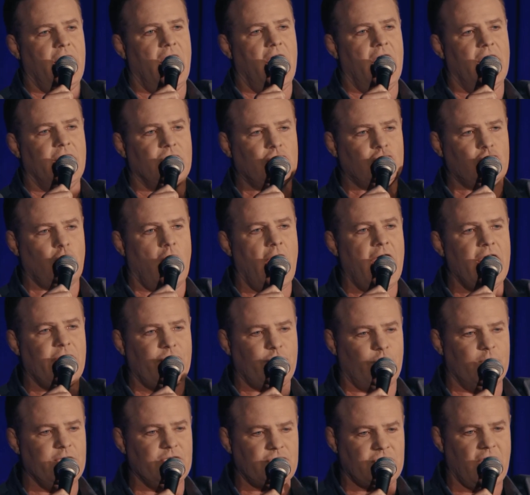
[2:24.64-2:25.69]
I tried
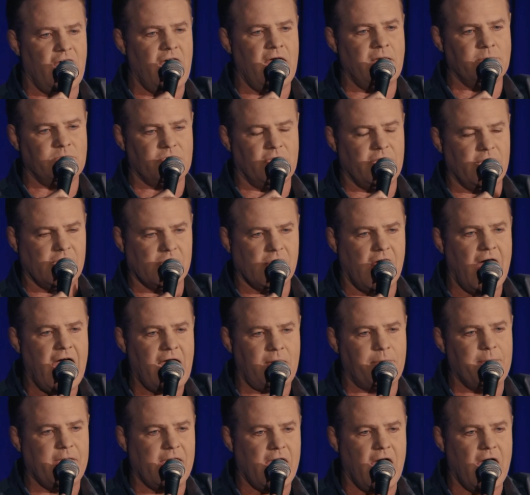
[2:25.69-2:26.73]
3 times and they locked me